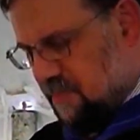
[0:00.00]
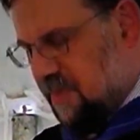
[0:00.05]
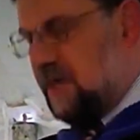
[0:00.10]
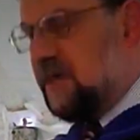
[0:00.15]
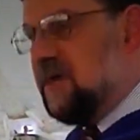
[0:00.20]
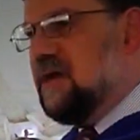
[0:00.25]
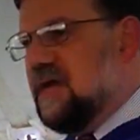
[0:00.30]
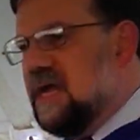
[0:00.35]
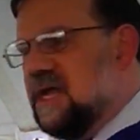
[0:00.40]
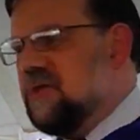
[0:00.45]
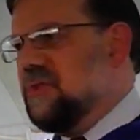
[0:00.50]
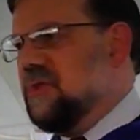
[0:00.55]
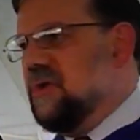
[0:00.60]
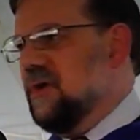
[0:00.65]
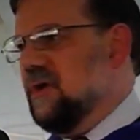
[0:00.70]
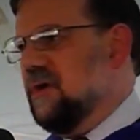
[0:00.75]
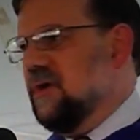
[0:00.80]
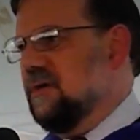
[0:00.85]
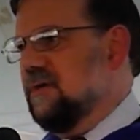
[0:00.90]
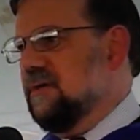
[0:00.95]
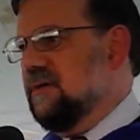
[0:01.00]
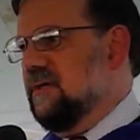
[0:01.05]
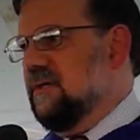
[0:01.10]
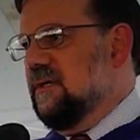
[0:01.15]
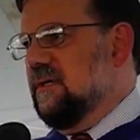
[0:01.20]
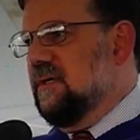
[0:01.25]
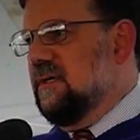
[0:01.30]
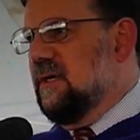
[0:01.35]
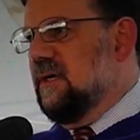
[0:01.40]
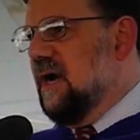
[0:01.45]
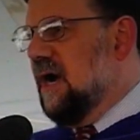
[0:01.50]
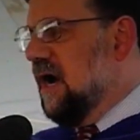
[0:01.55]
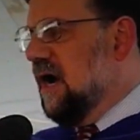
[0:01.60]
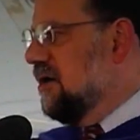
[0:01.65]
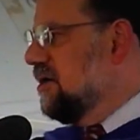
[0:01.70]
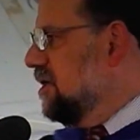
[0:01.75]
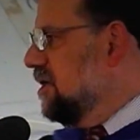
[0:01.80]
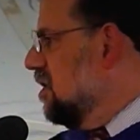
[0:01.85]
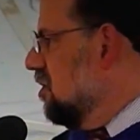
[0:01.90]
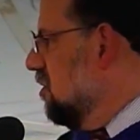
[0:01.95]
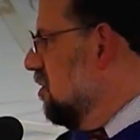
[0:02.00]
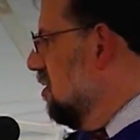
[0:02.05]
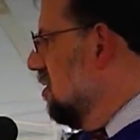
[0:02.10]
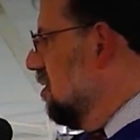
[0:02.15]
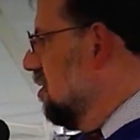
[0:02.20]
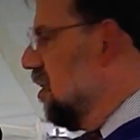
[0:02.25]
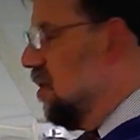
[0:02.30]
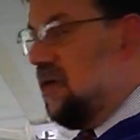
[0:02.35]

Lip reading: but neither are you